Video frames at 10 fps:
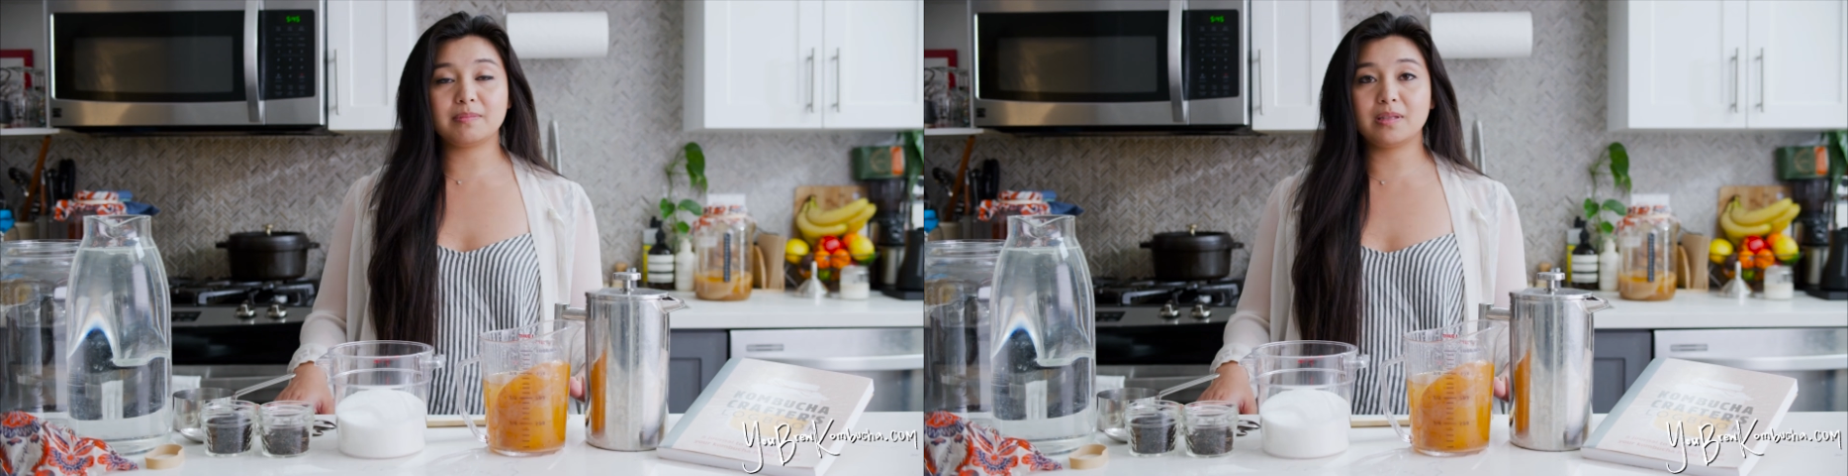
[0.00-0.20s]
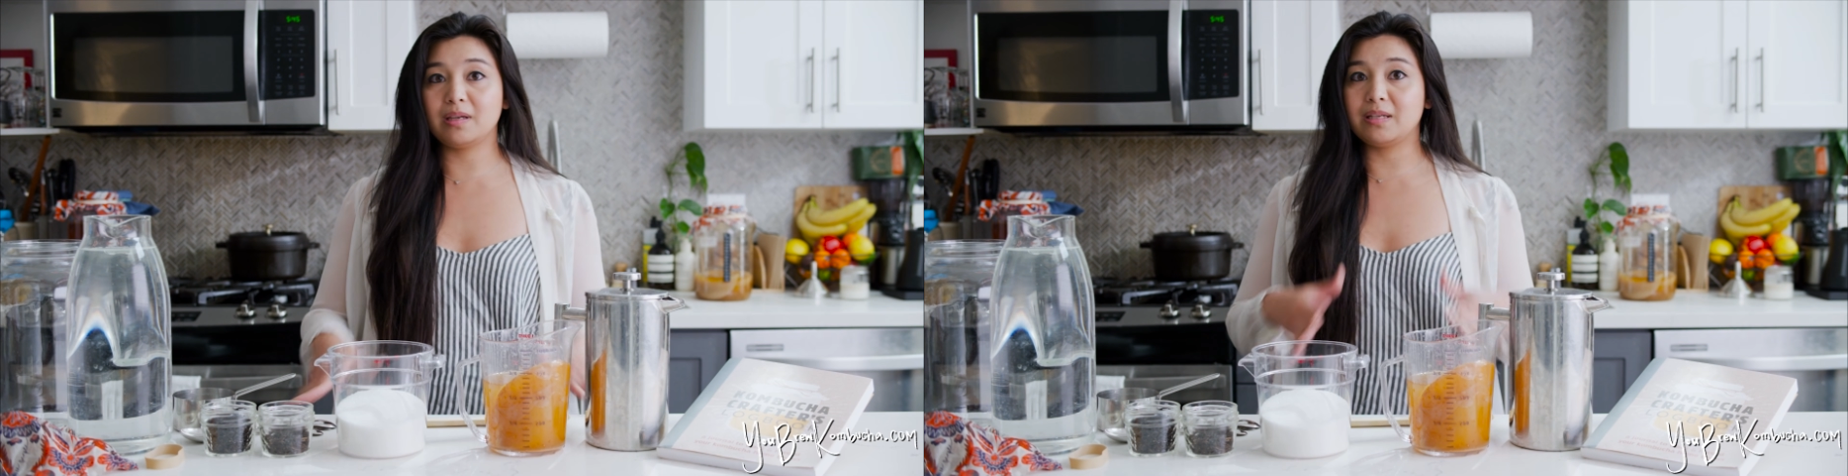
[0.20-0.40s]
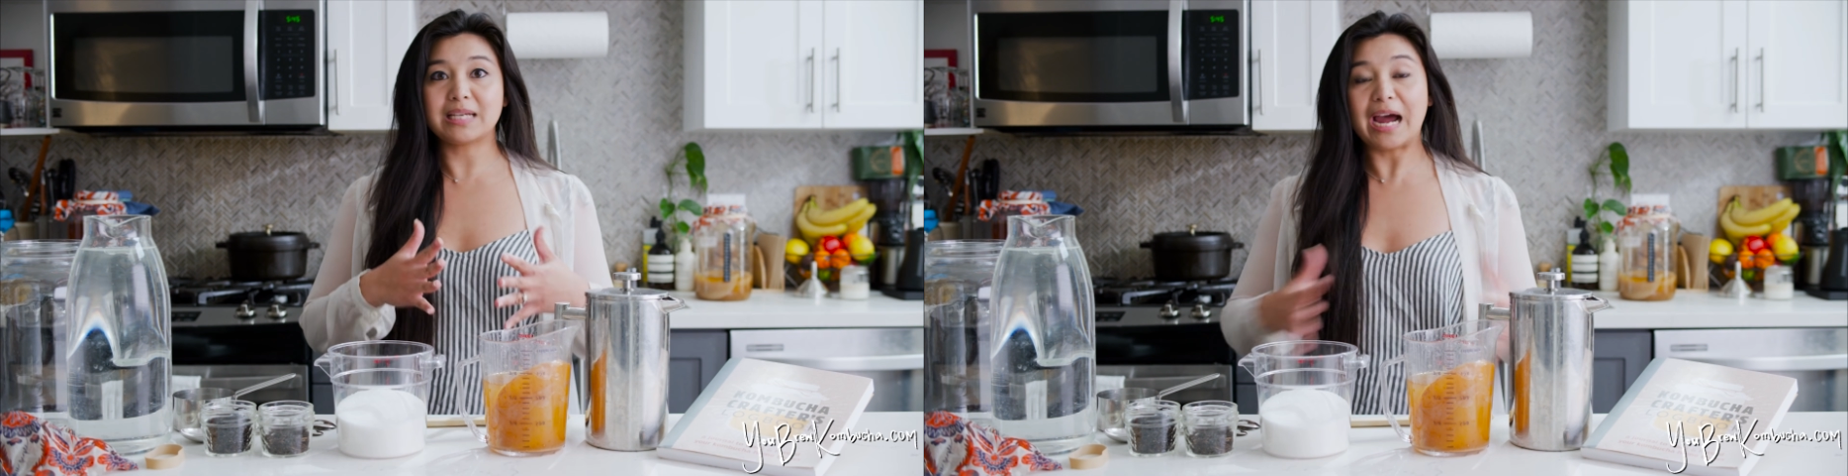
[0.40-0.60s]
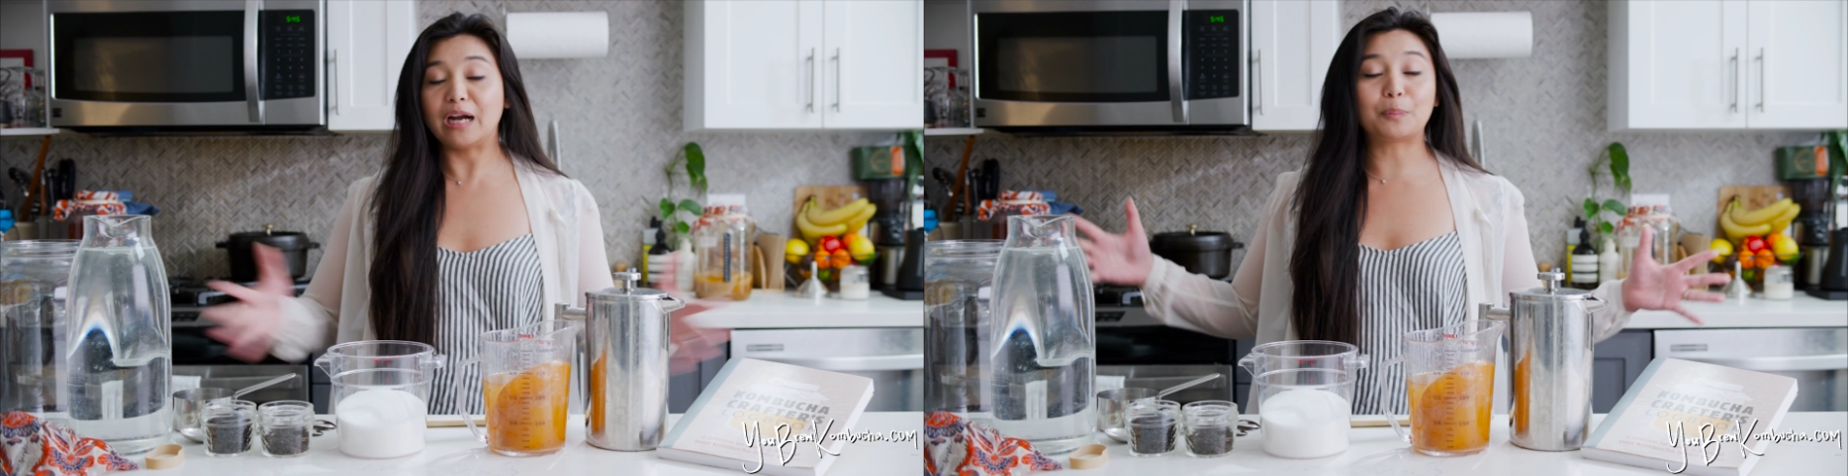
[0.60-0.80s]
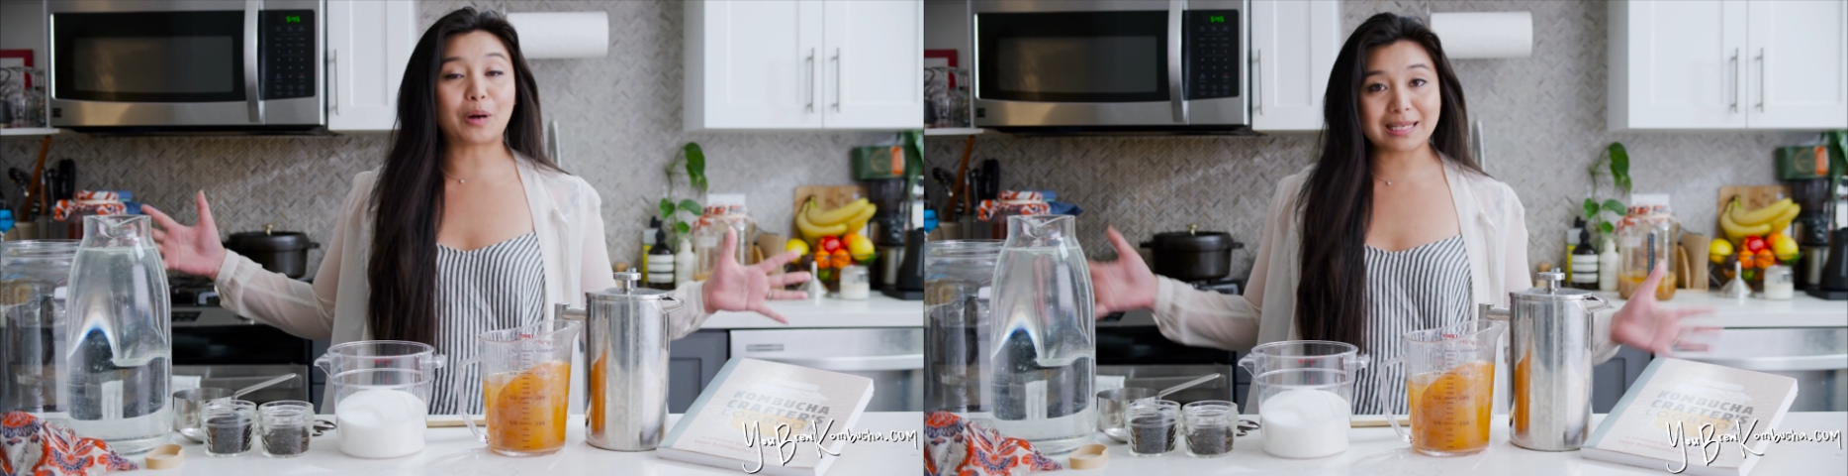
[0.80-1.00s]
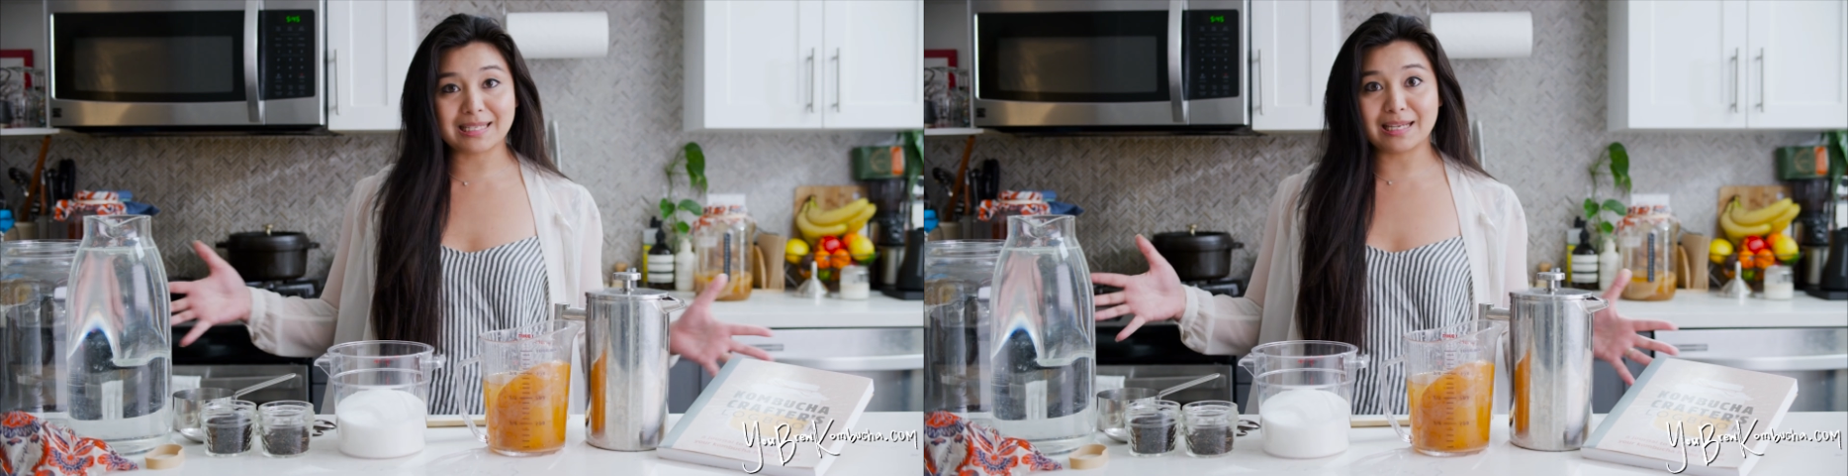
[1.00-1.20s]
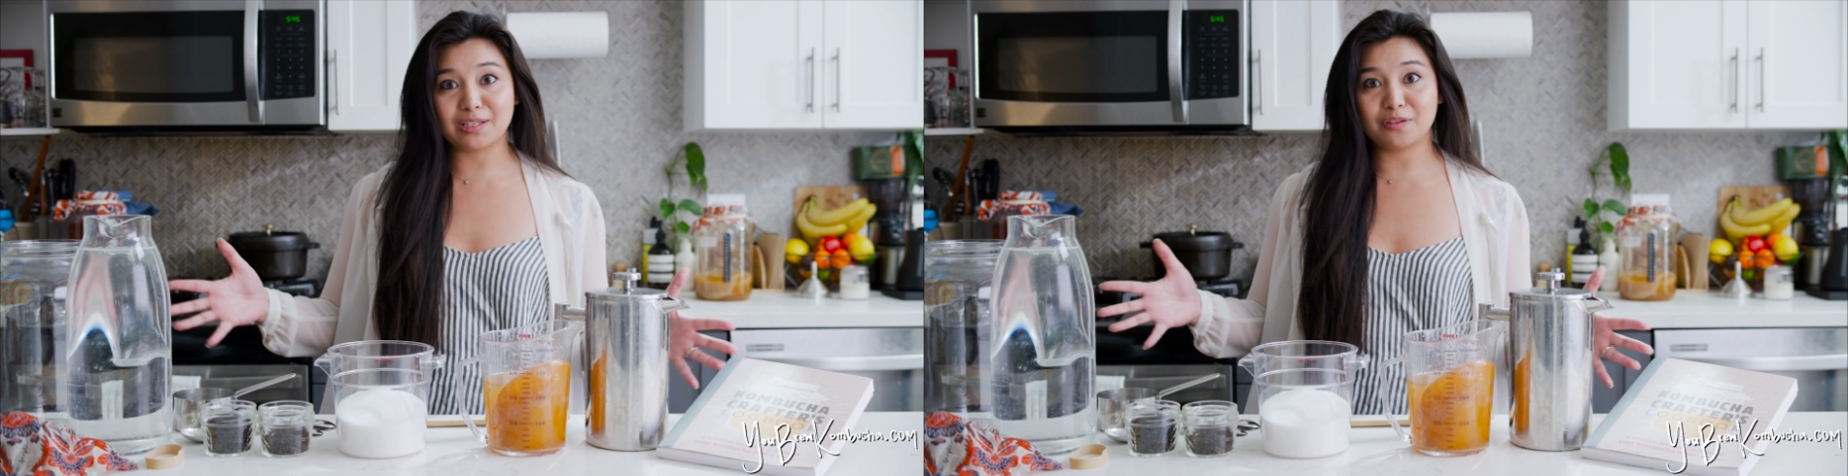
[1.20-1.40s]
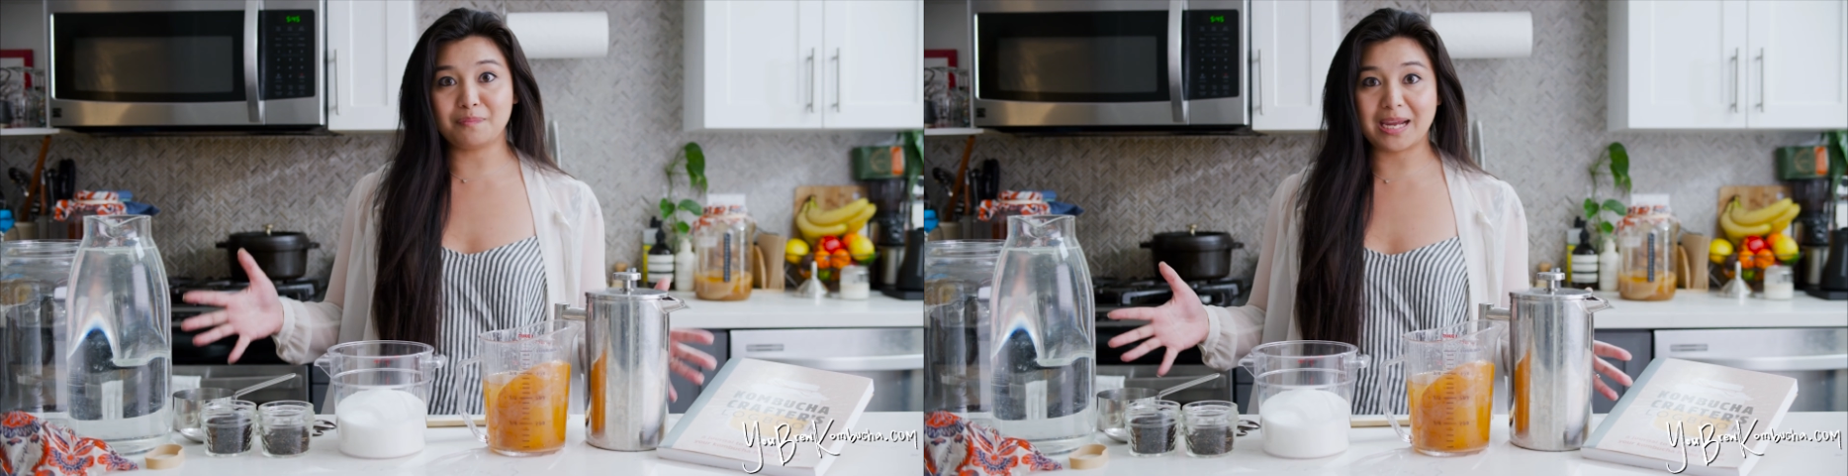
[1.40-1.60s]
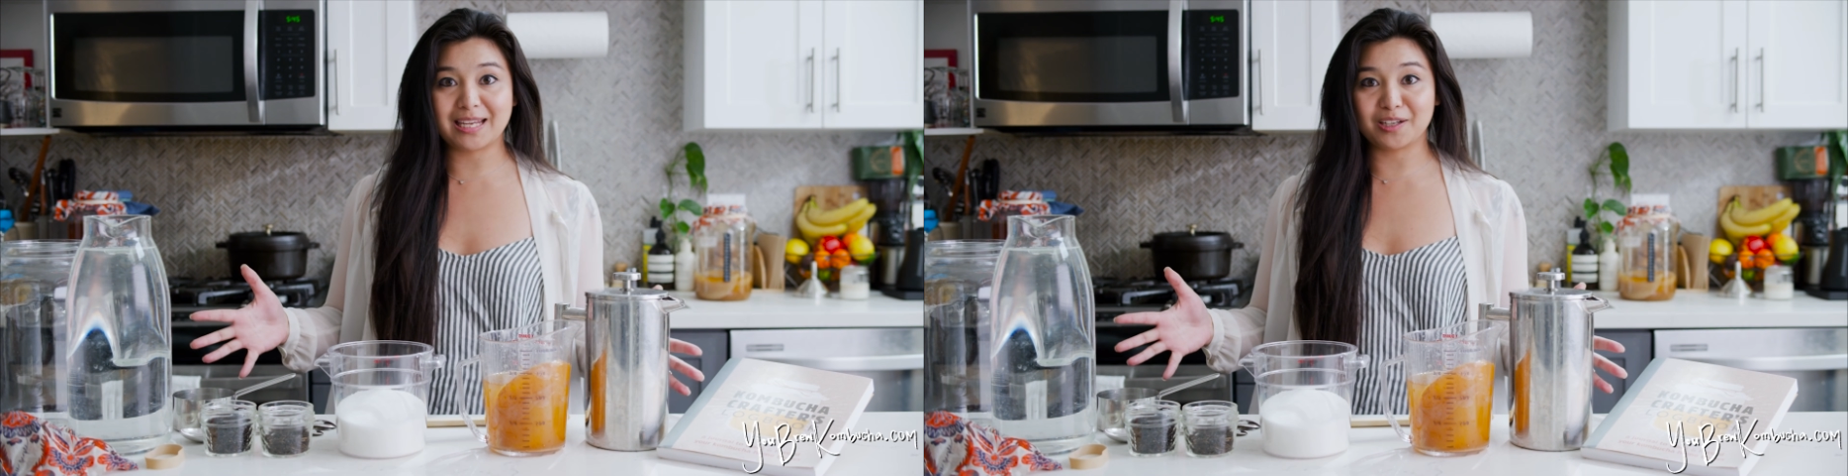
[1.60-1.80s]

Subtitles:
the entire process of making